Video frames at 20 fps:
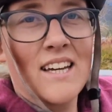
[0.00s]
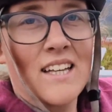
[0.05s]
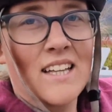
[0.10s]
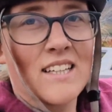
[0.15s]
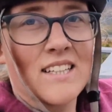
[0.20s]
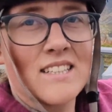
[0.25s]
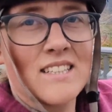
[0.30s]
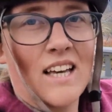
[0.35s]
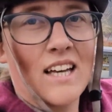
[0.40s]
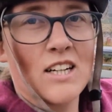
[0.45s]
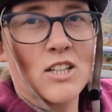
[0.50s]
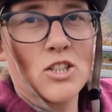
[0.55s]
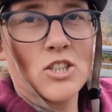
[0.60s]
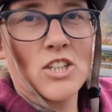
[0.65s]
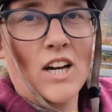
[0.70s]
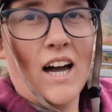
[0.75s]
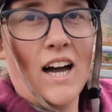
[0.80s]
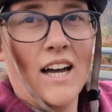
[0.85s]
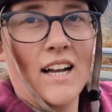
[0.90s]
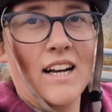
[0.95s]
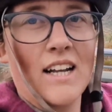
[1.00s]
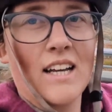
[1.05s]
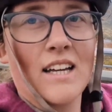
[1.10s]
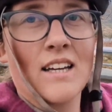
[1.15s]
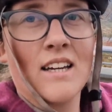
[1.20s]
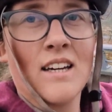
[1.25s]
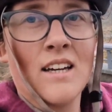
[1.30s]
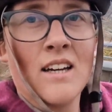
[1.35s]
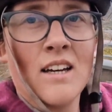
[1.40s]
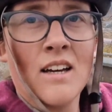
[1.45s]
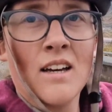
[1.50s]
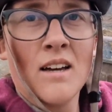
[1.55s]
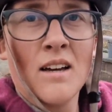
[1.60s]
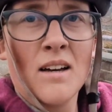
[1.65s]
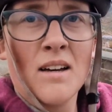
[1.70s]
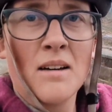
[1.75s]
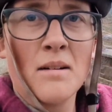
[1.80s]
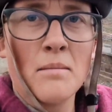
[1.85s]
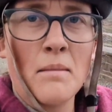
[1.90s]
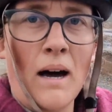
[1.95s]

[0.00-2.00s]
The sun is shining.